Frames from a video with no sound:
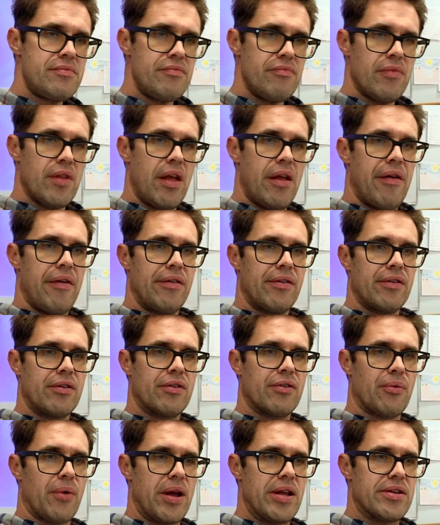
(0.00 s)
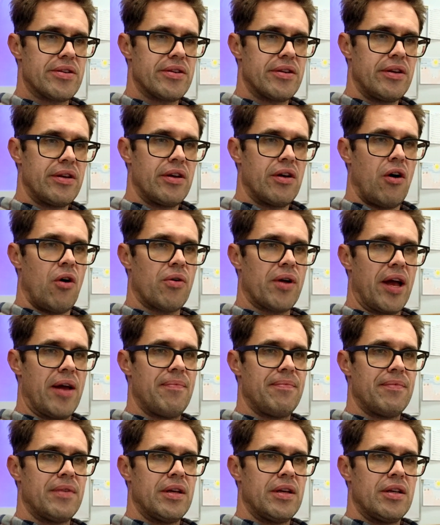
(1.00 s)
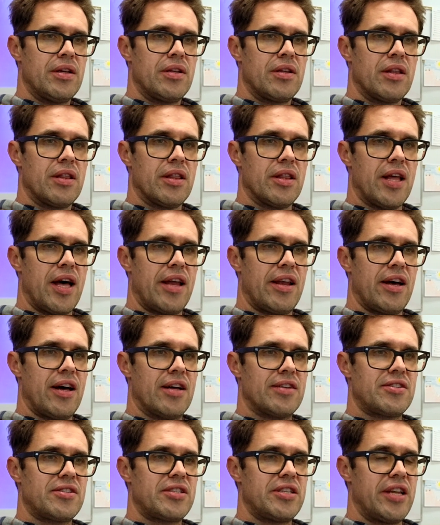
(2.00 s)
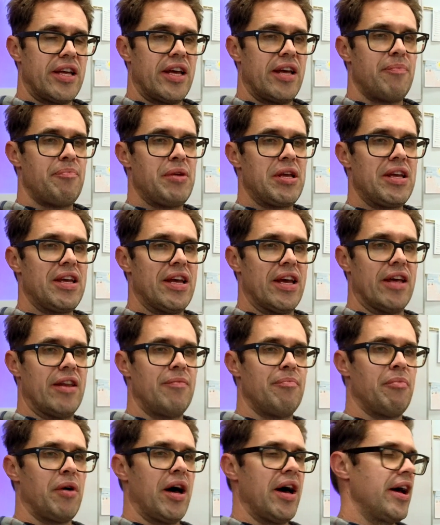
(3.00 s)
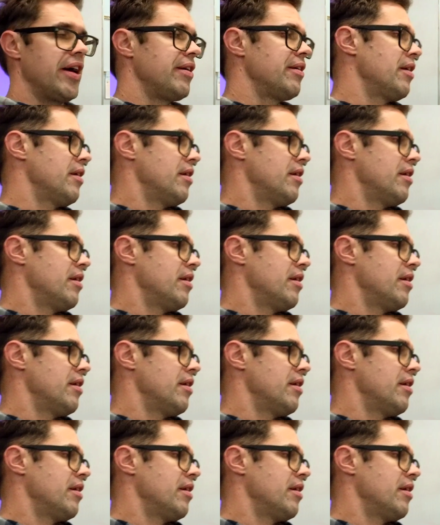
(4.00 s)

time. Great. Okay, let us today begin by